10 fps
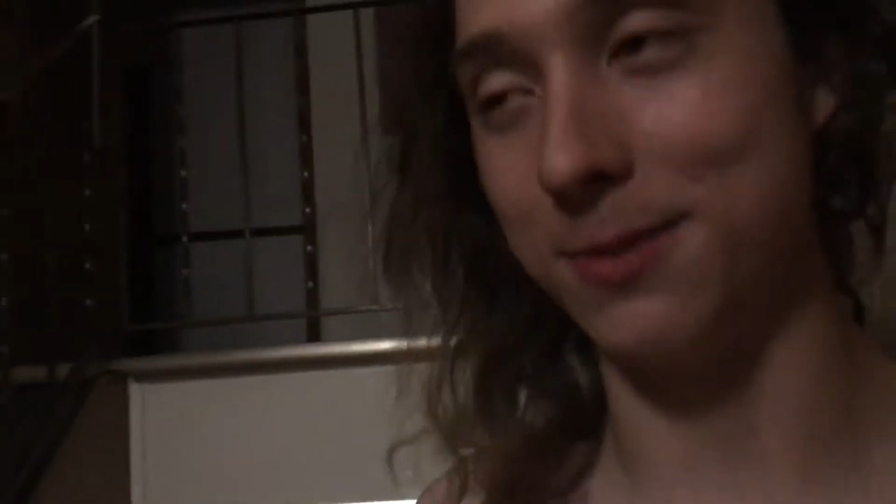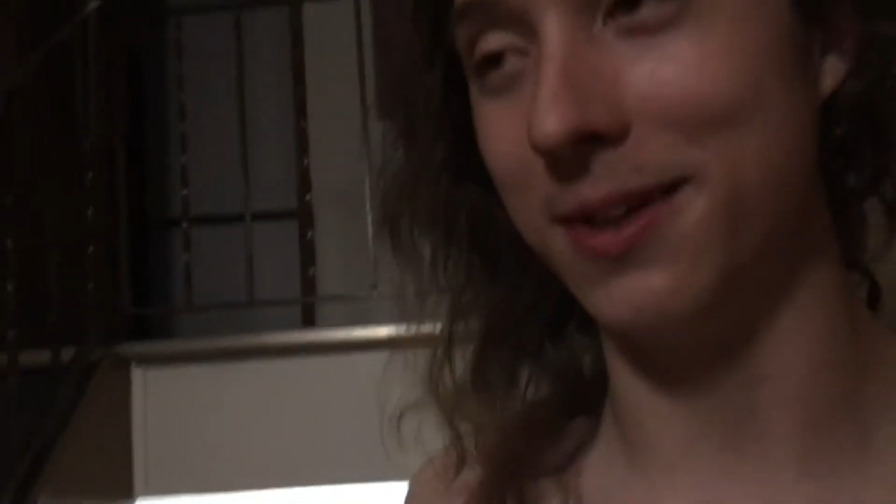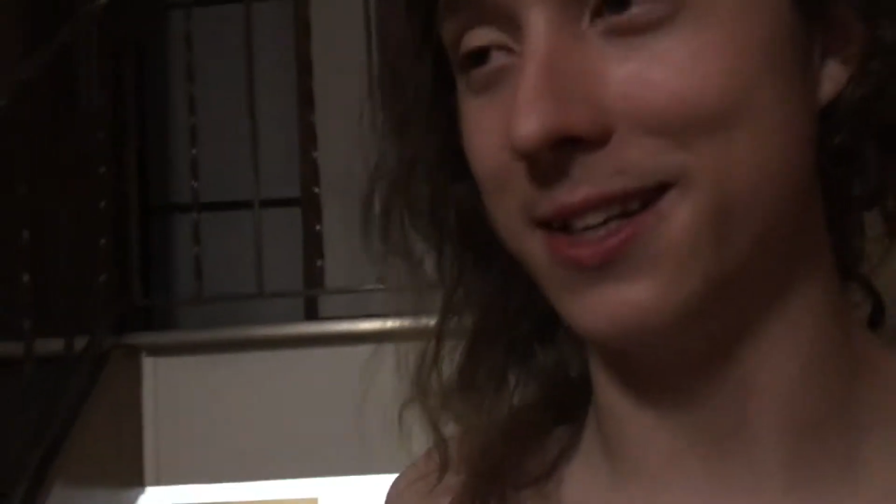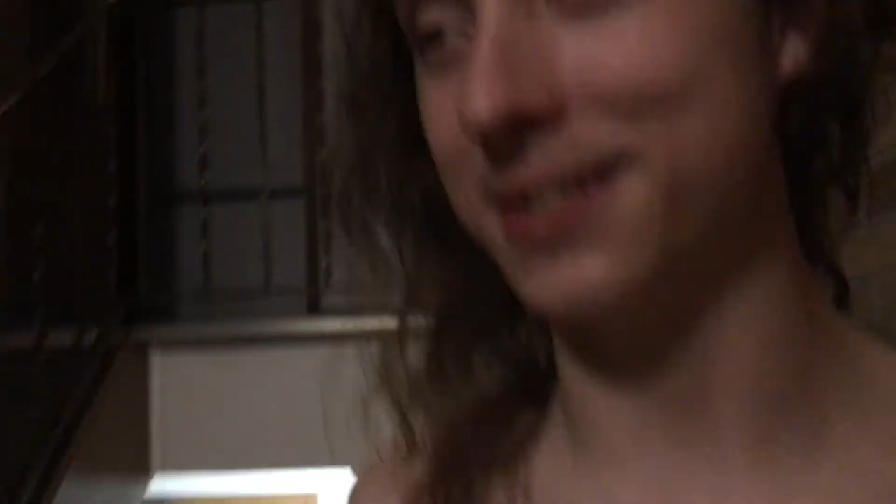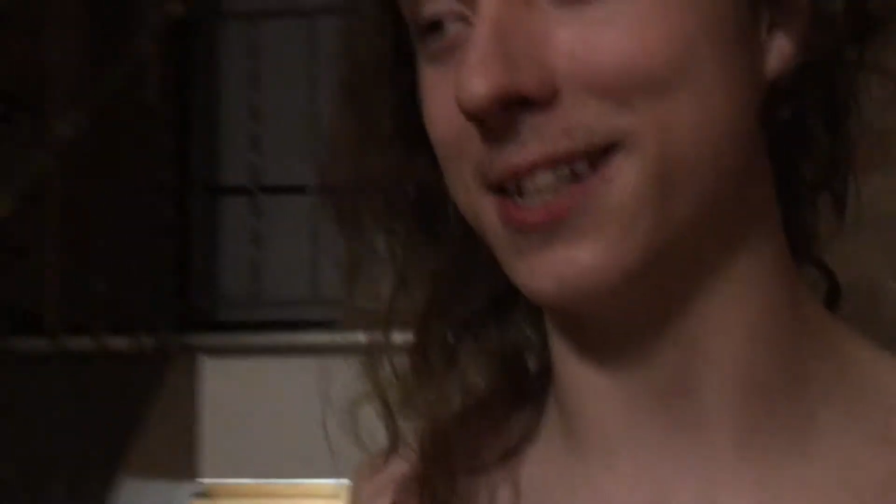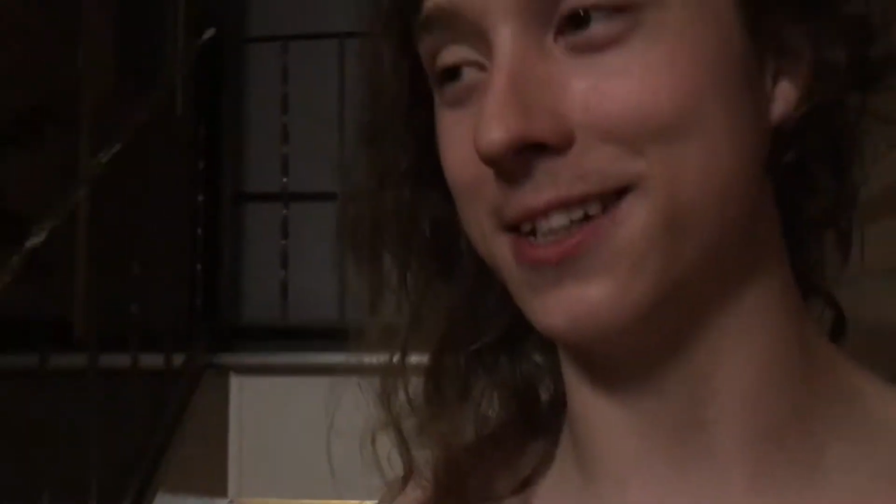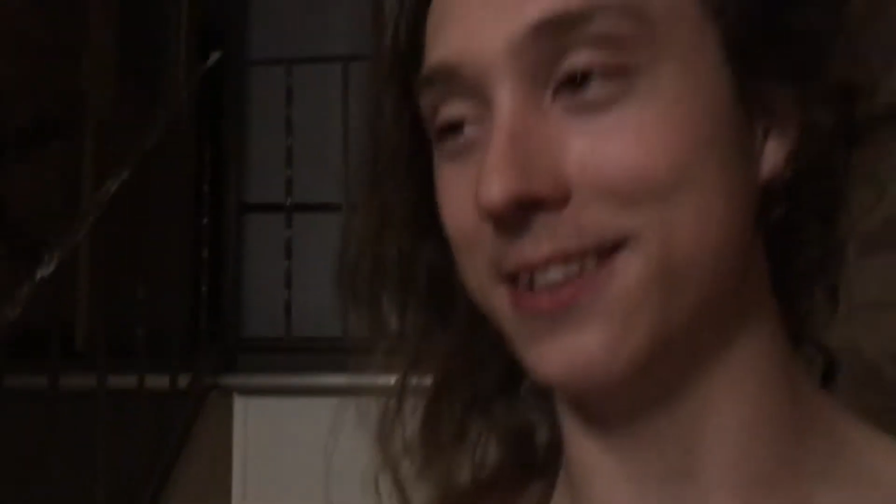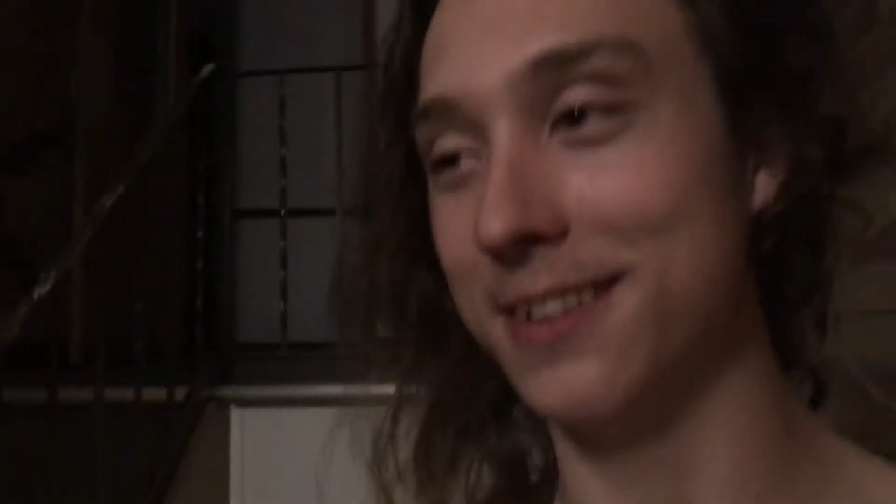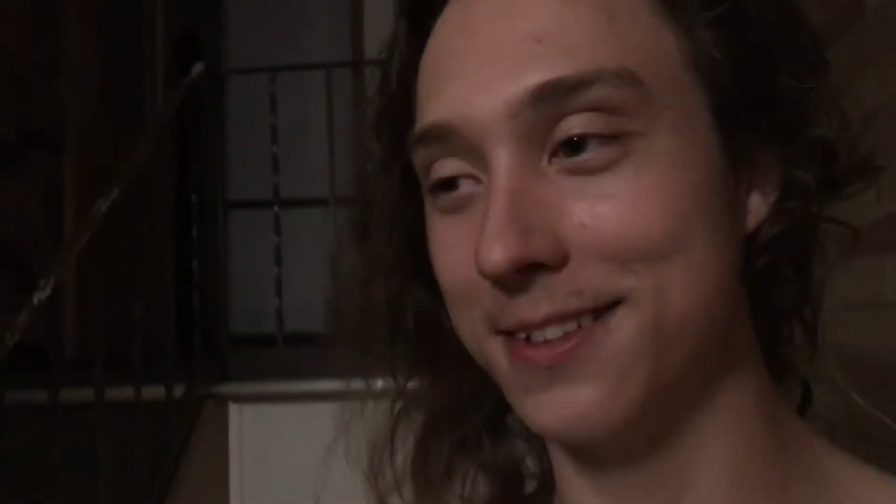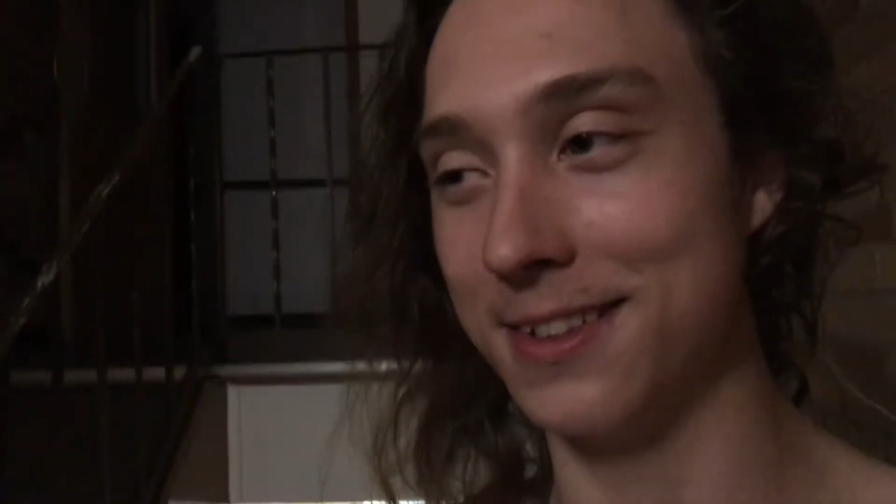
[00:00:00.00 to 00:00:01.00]
wait a
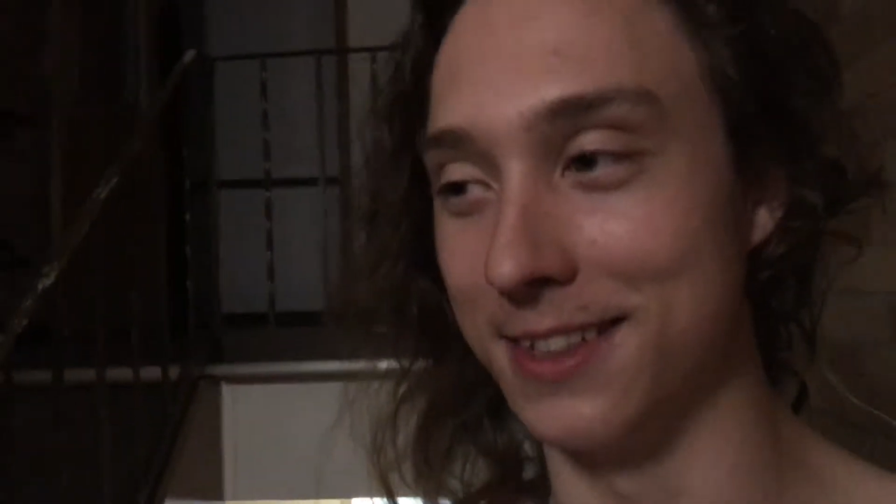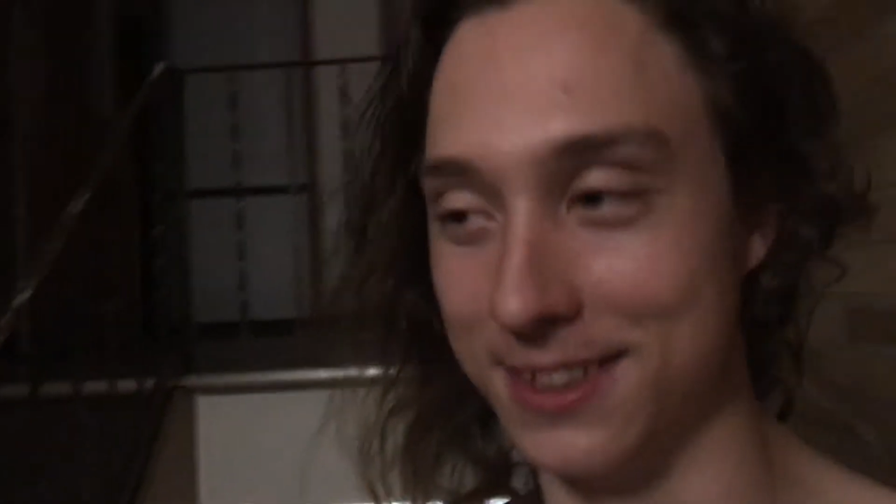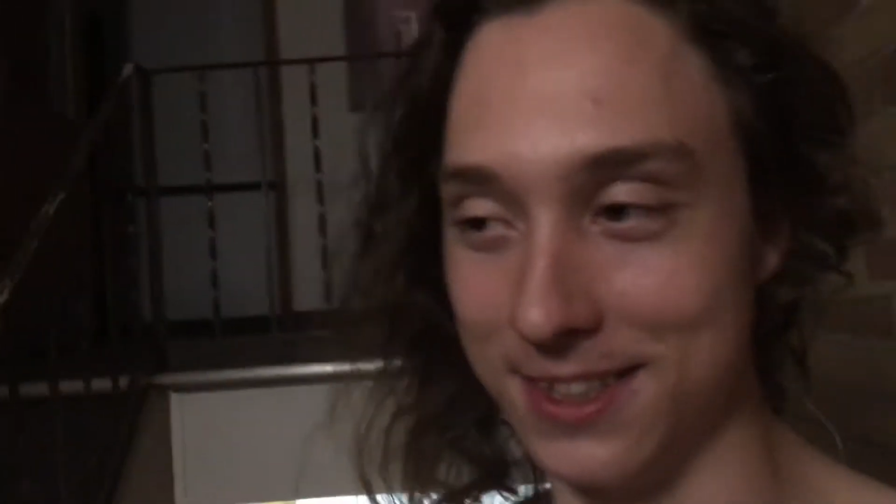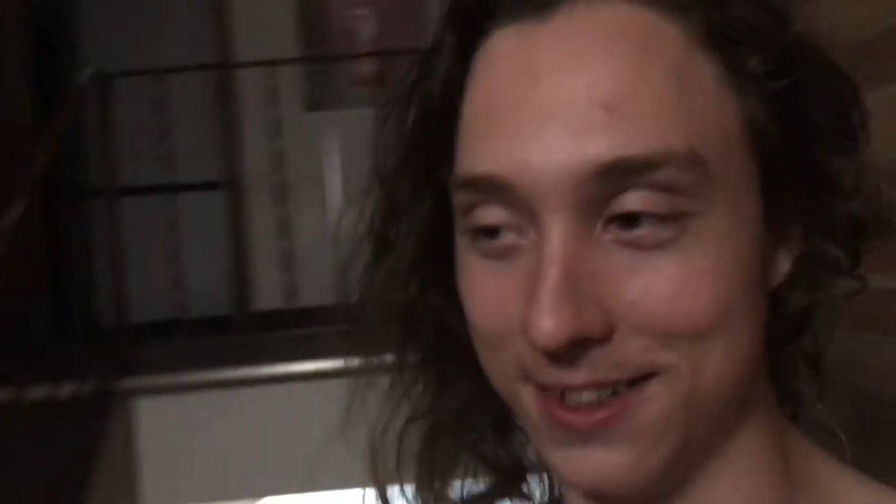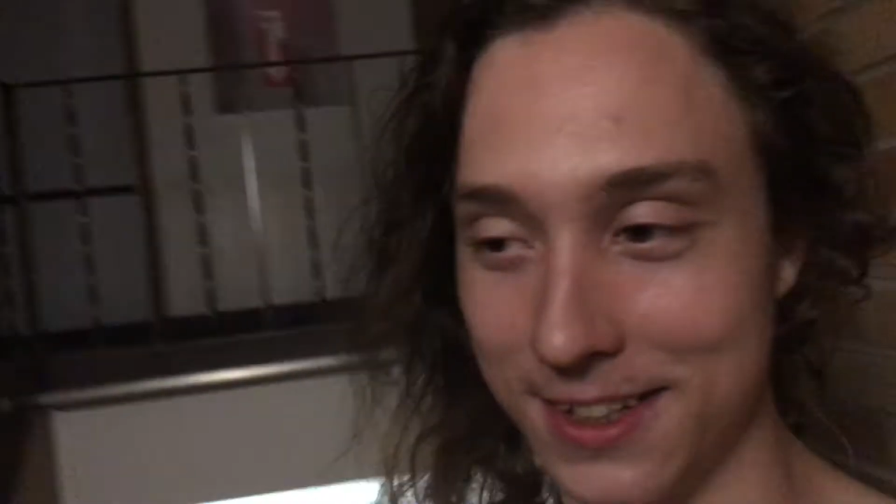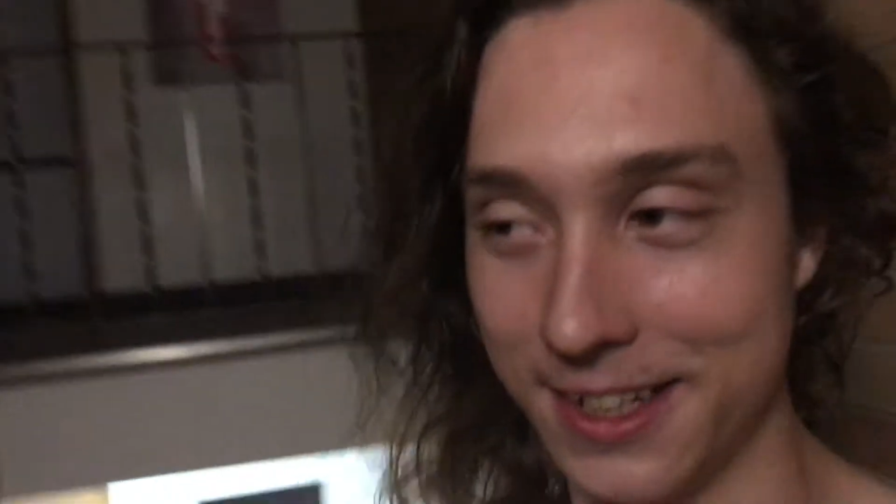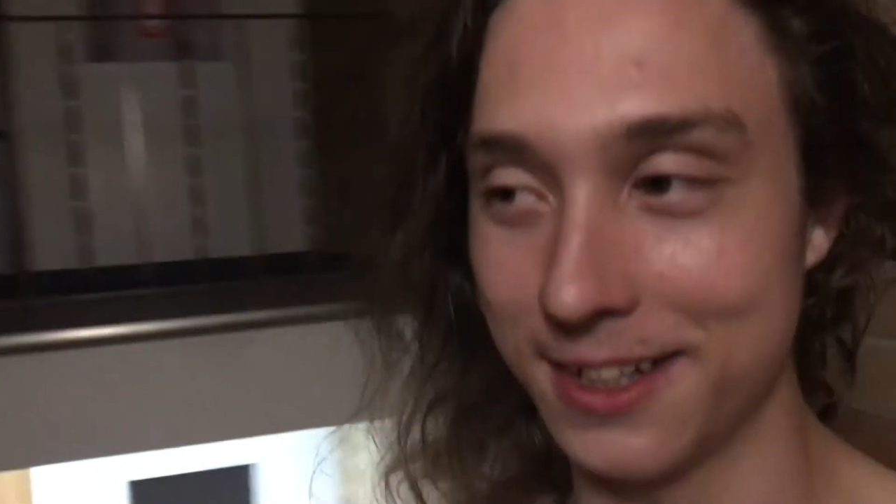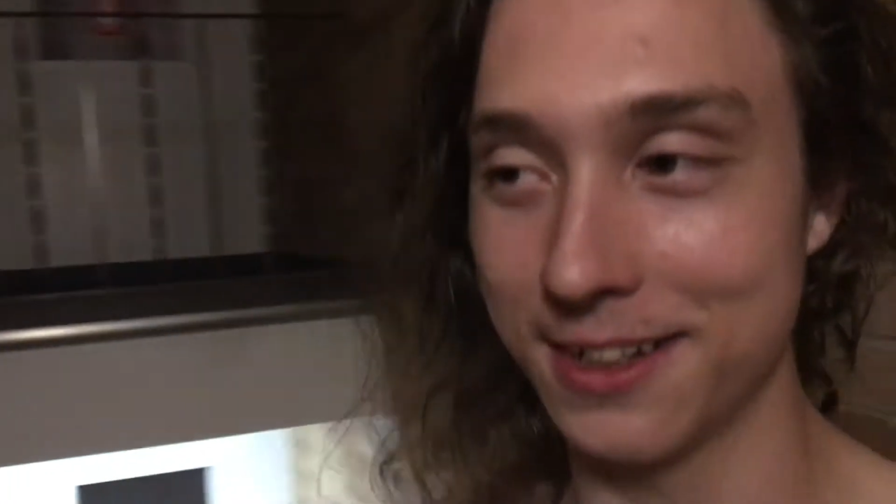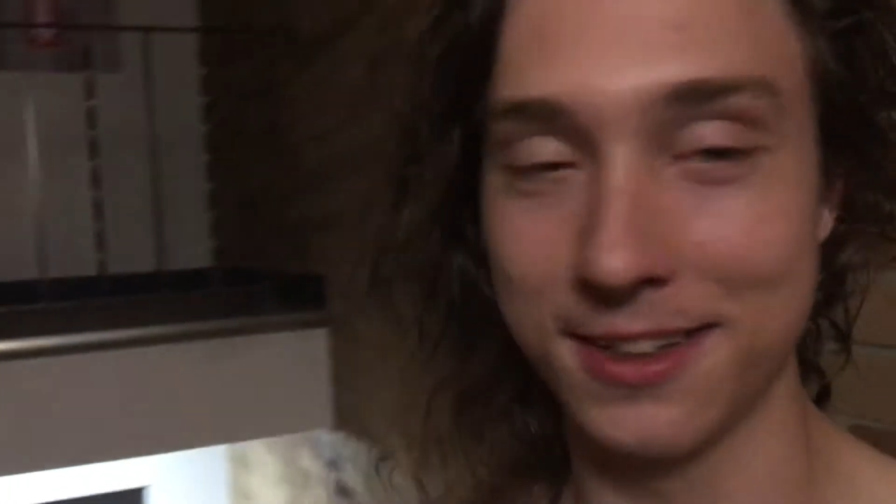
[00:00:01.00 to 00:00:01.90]
second, because like